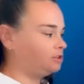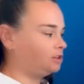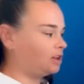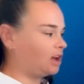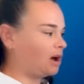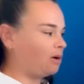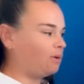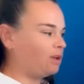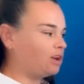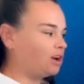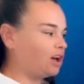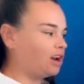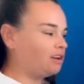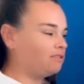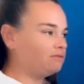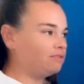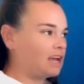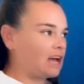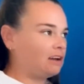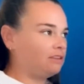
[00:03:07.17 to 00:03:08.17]
Are we going to
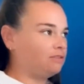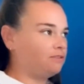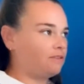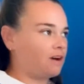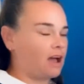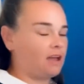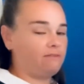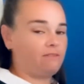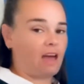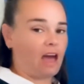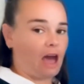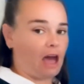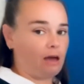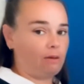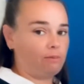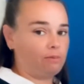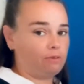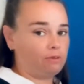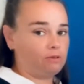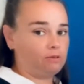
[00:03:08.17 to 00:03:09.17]
round 5 up
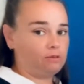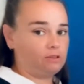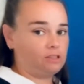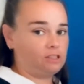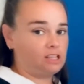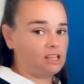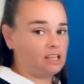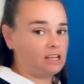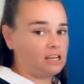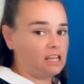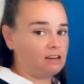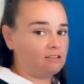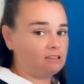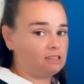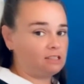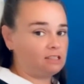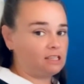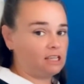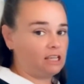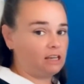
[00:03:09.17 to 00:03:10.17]
to the
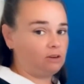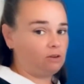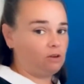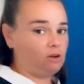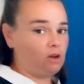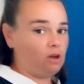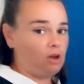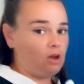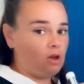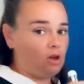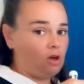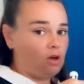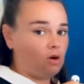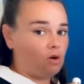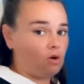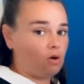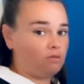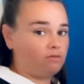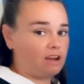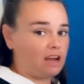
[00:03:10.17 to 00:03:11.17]
nearest 10
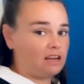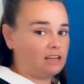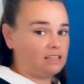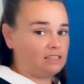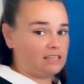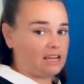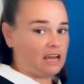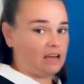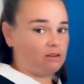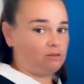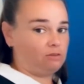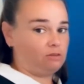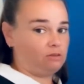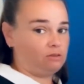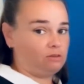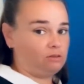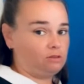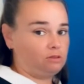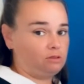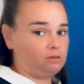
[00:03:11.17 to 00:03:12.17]
or round it down
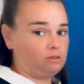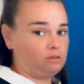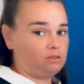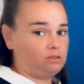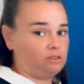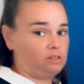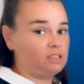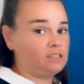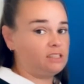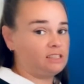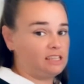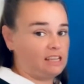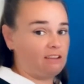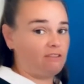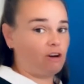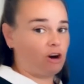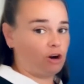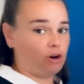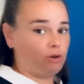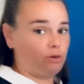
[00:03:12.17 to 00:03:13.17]
to
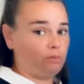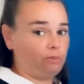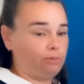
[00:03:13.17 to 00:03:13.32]
0?